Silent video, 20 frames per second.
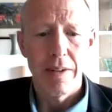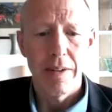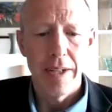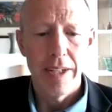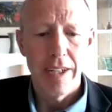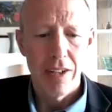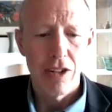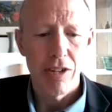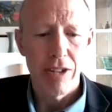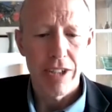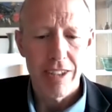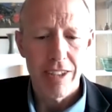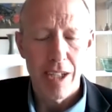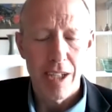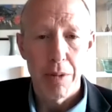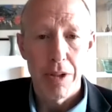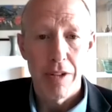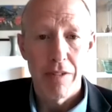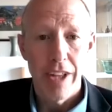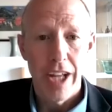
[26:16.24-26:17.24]
Another
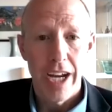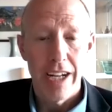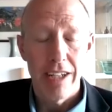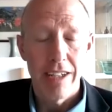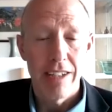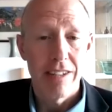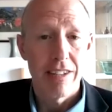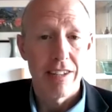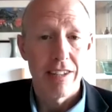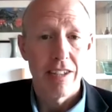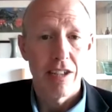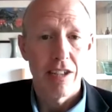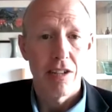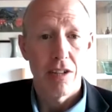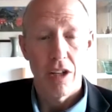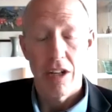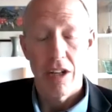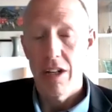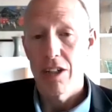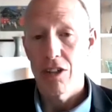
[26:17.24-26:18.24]
example of that is
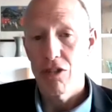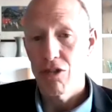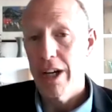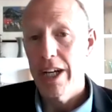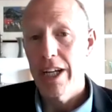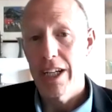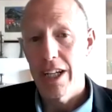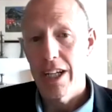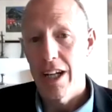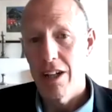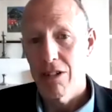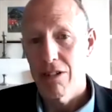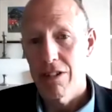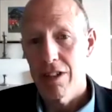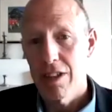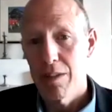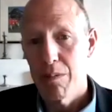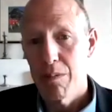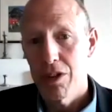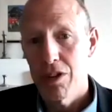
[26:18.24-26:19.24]
in trading
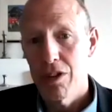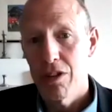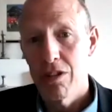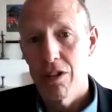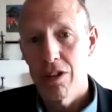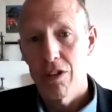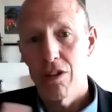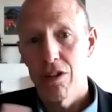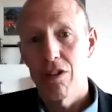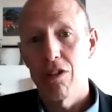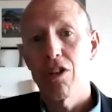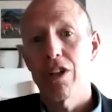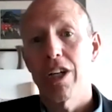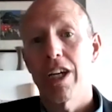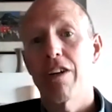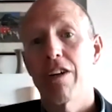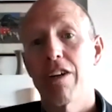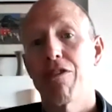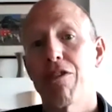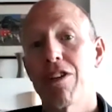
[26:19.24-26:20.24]
algorithms. You're
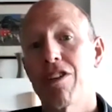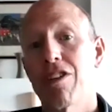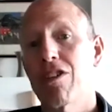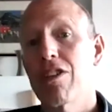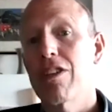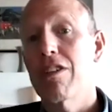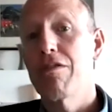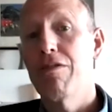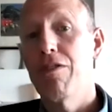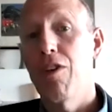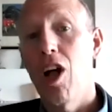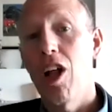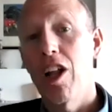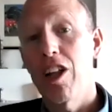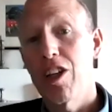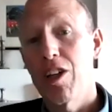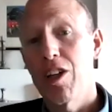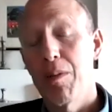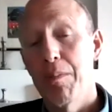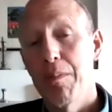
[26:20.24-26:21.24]
looking for a certain
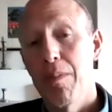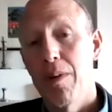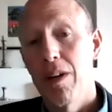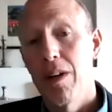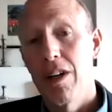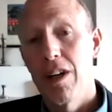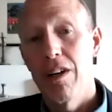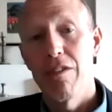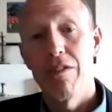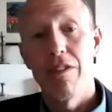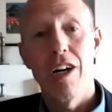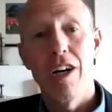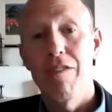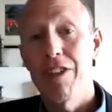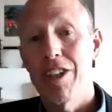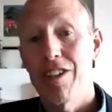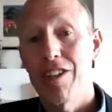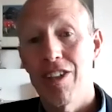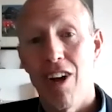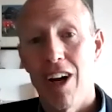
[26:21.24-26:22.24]
volume of
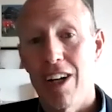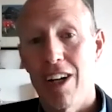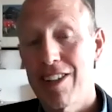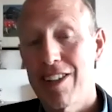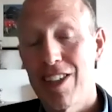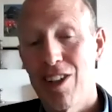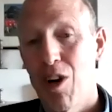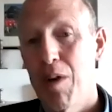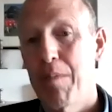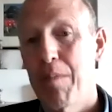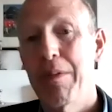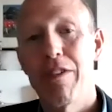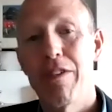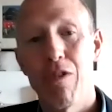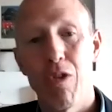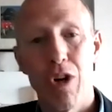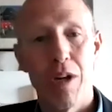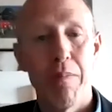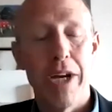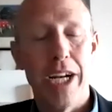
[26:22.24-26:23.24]
a stock to go up
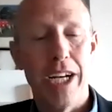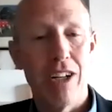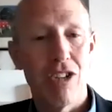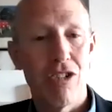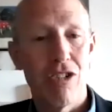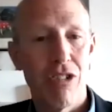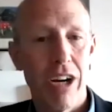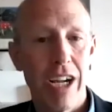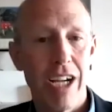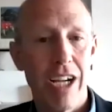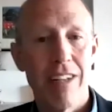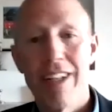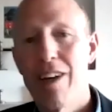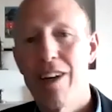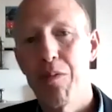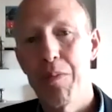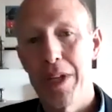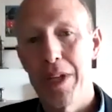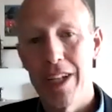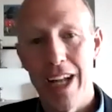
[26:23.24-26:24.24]
before you make a trade. That
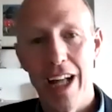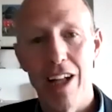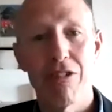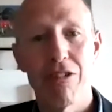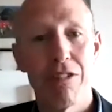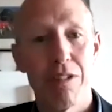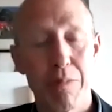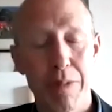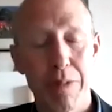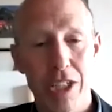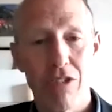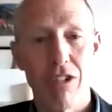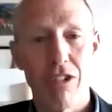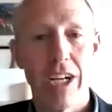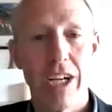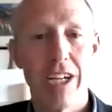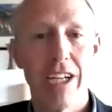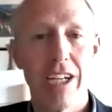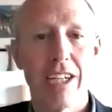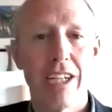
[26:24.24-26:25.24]
would be algorithmic
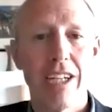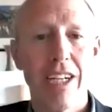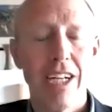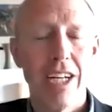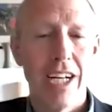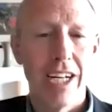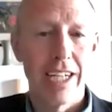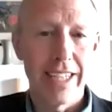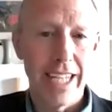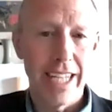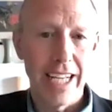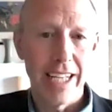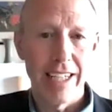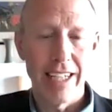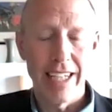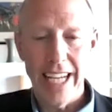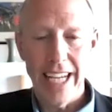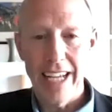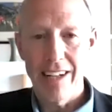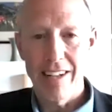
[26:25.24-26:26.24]
trading.
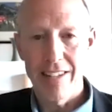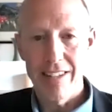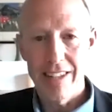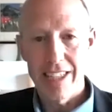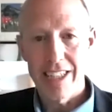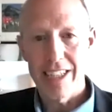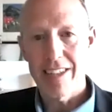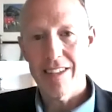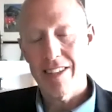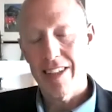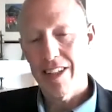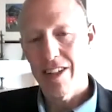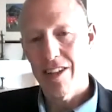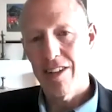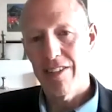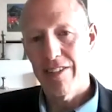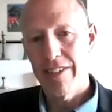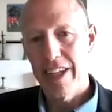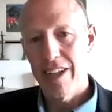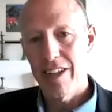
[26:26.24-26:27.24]
Again, analytics
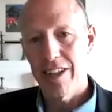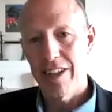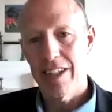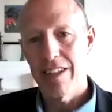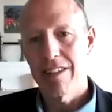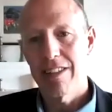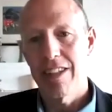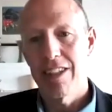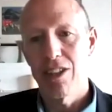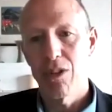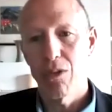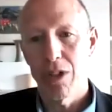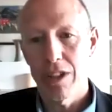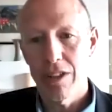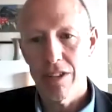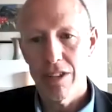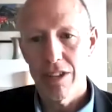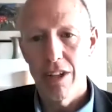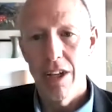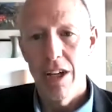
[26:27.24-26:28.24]
that are
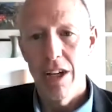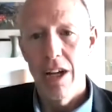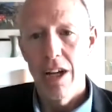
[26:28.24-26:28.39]
continuous.